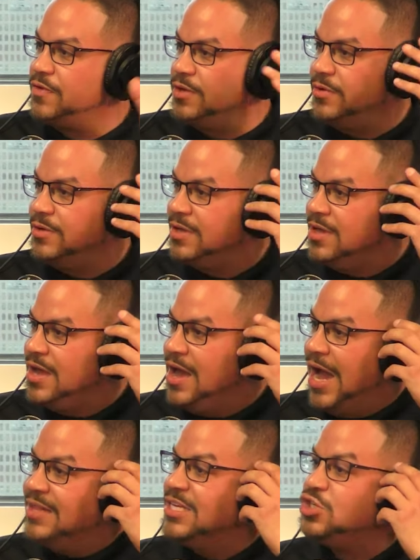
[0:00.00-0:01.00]
working for you?
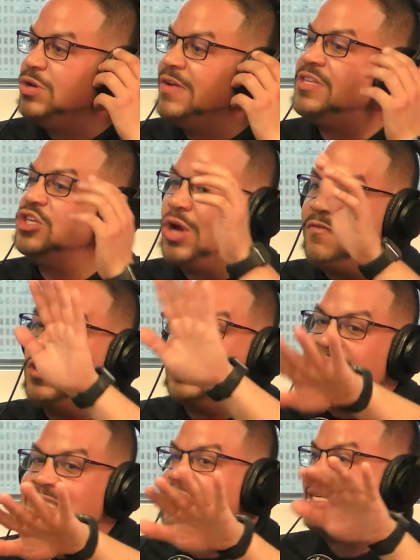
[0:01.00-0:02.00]
Yeah, did yeah. You, did yeah, you ever
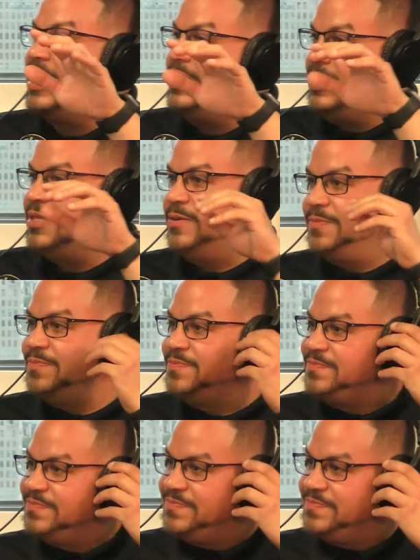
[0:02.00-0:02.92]
definitely. listen to any of them?